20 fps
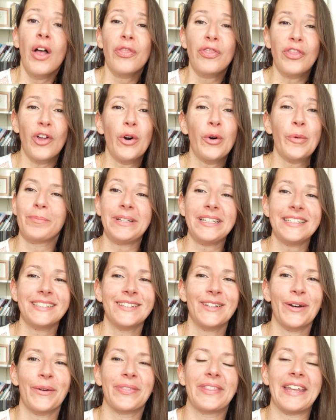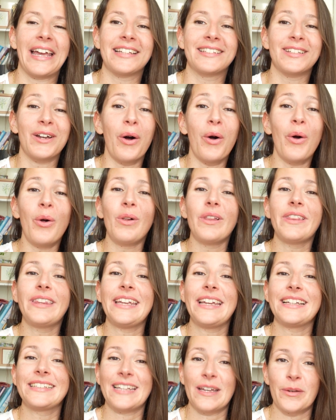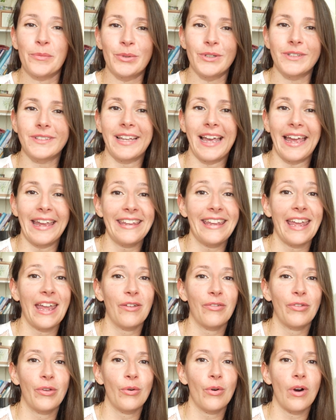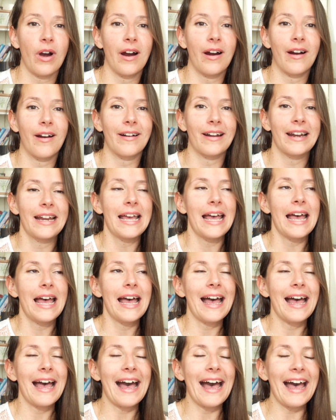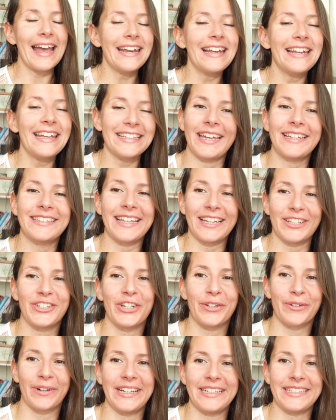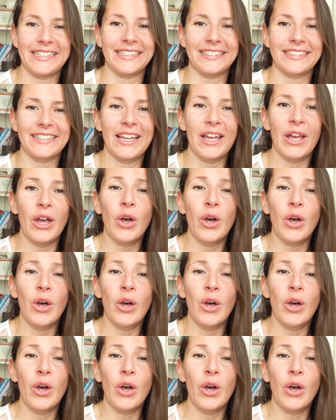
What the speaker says: Though, please note that all the examples I gave you are highly exaggerated.